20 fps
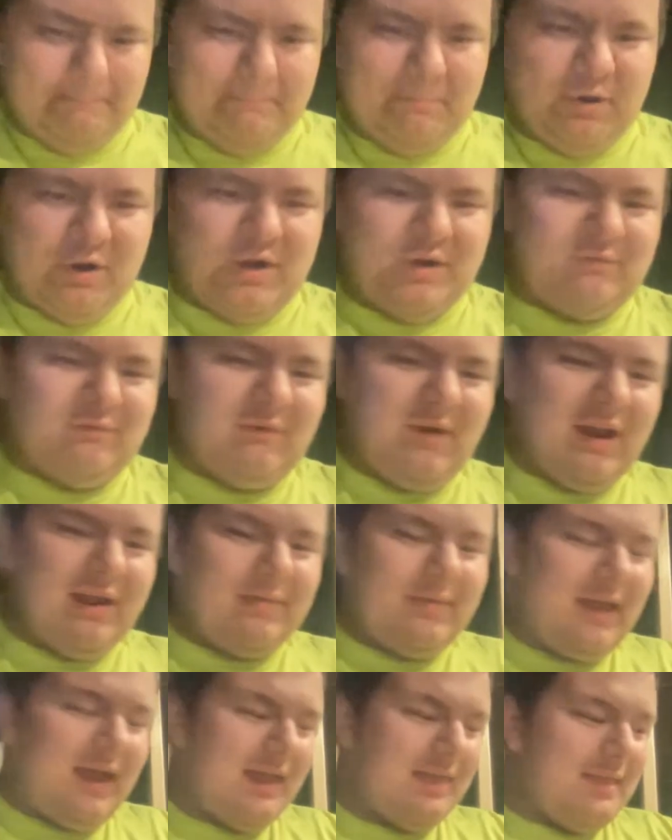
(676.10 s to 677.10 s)
But
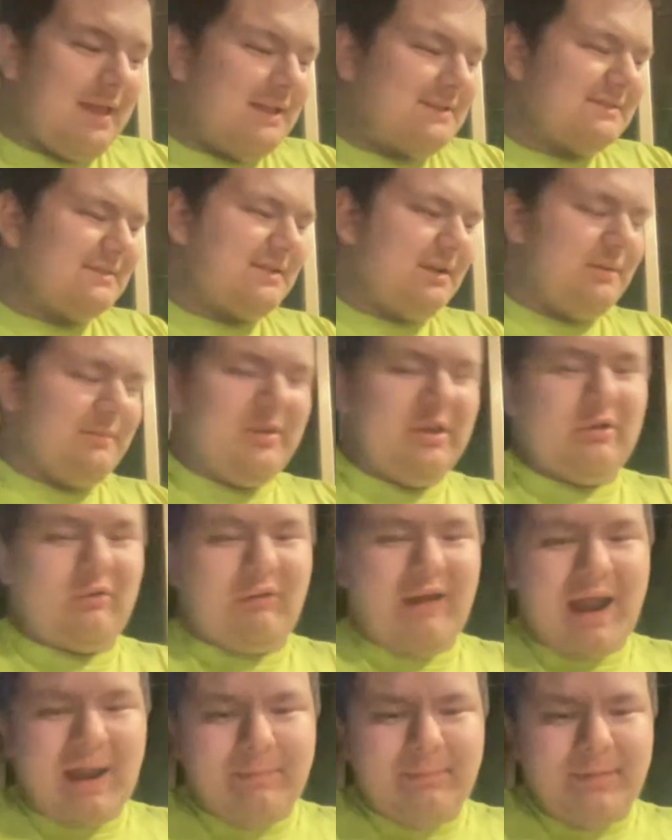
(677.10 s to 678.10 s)
that's gonna be a
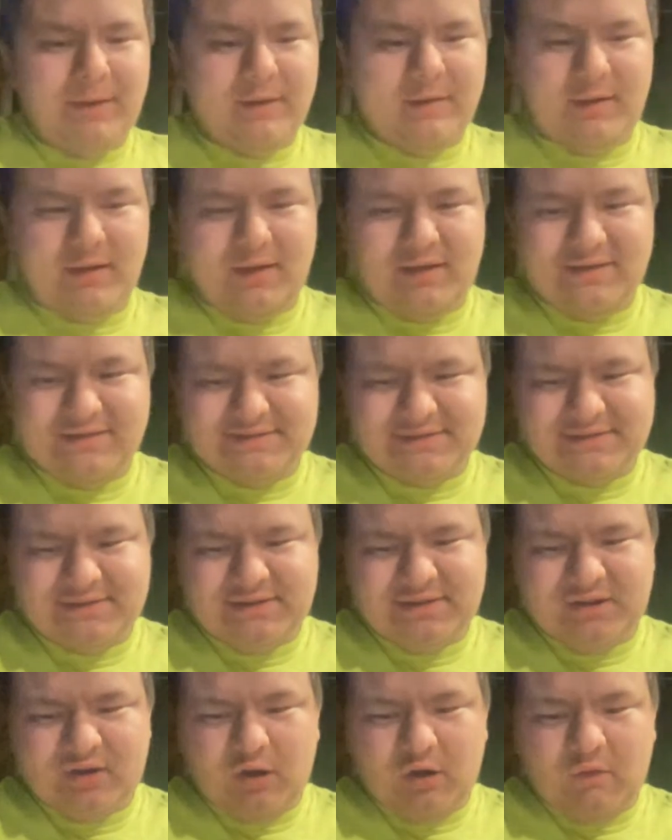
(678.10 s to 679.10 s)
wrap, and
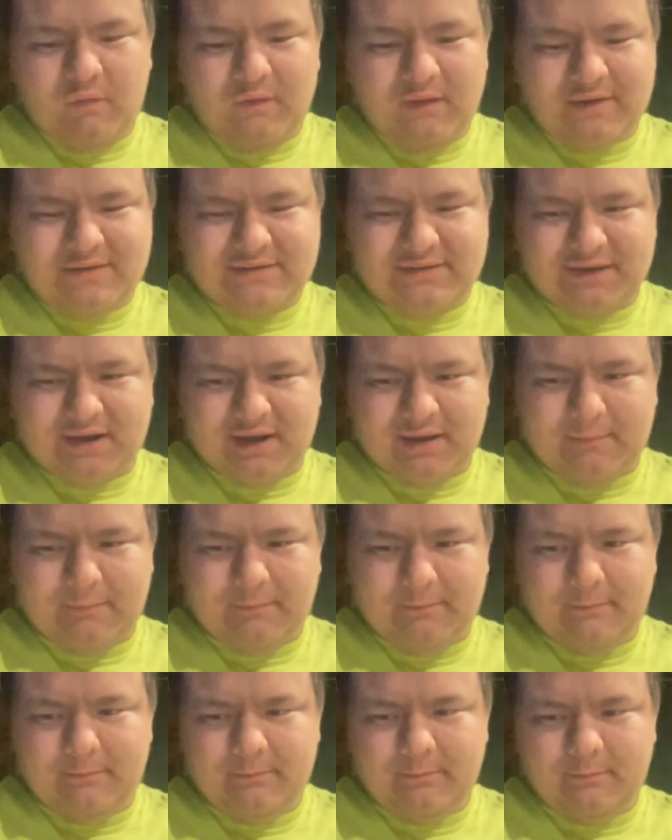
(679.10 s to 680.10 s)
see y'all next time.
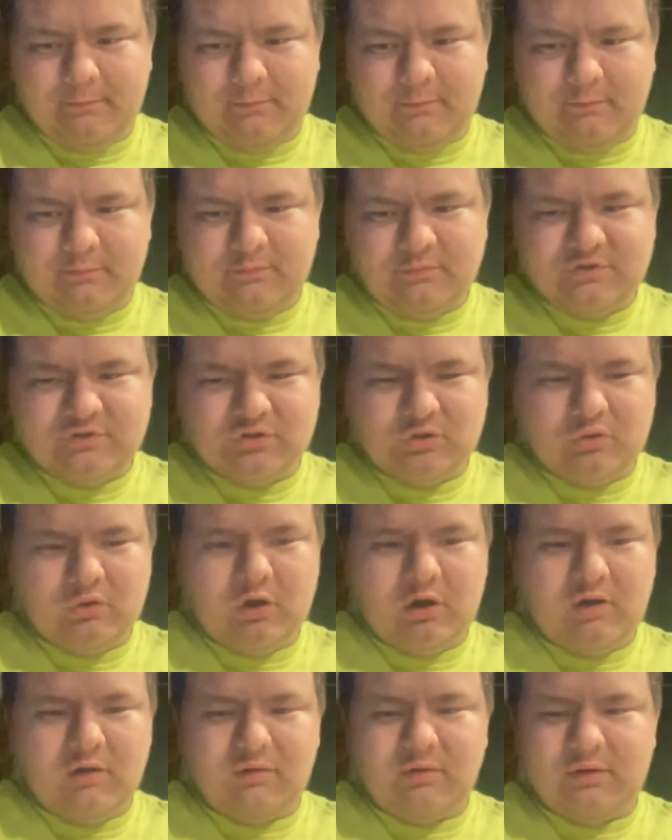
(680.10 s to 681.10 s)
So
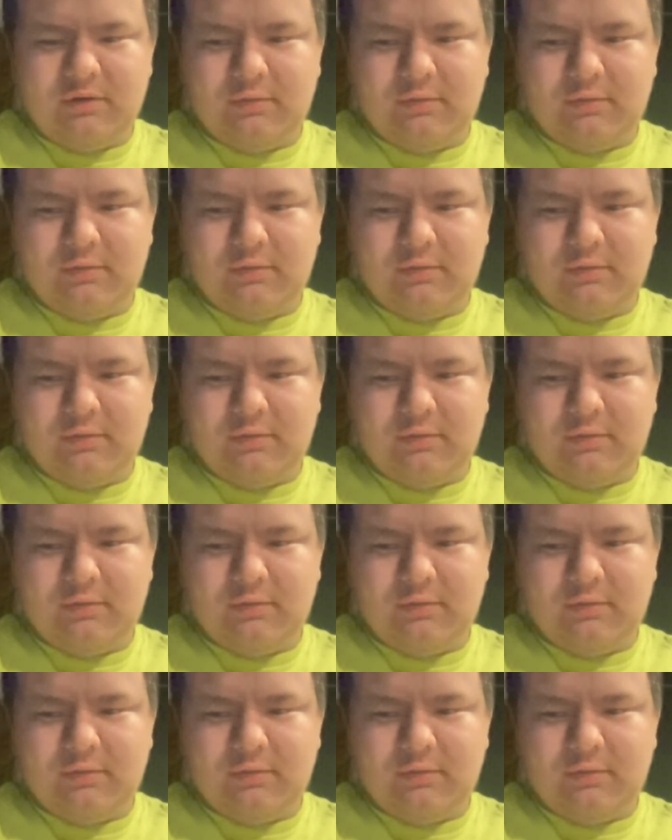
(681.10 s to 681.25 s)
long.